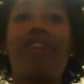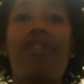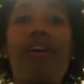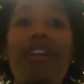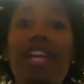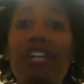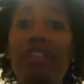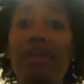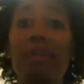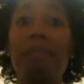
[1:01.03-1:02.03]
crawl under
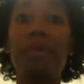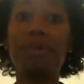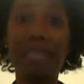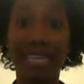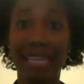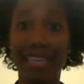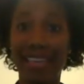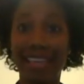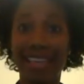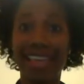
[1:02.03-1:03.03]
the building
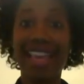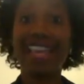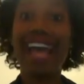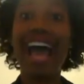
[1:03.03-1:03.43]
and